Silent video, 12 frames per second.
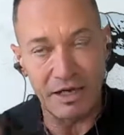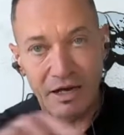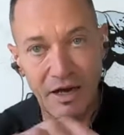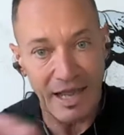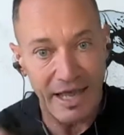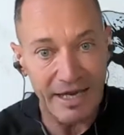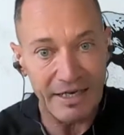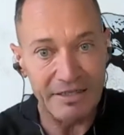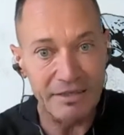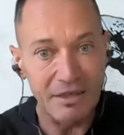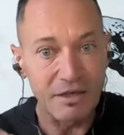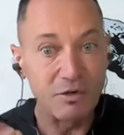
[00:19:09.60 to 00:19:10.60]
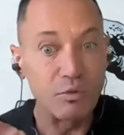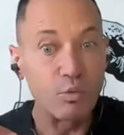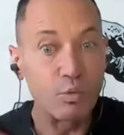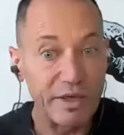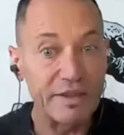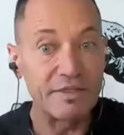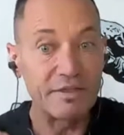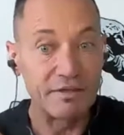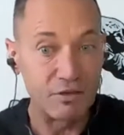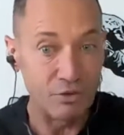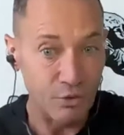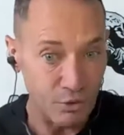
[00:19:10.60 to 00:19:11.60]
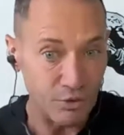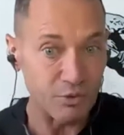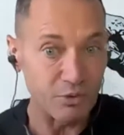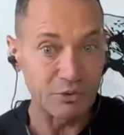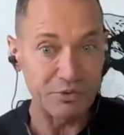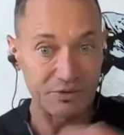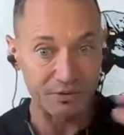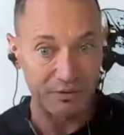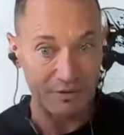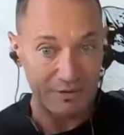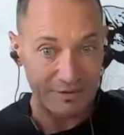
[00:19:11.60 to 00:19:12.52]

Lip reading: align with neurons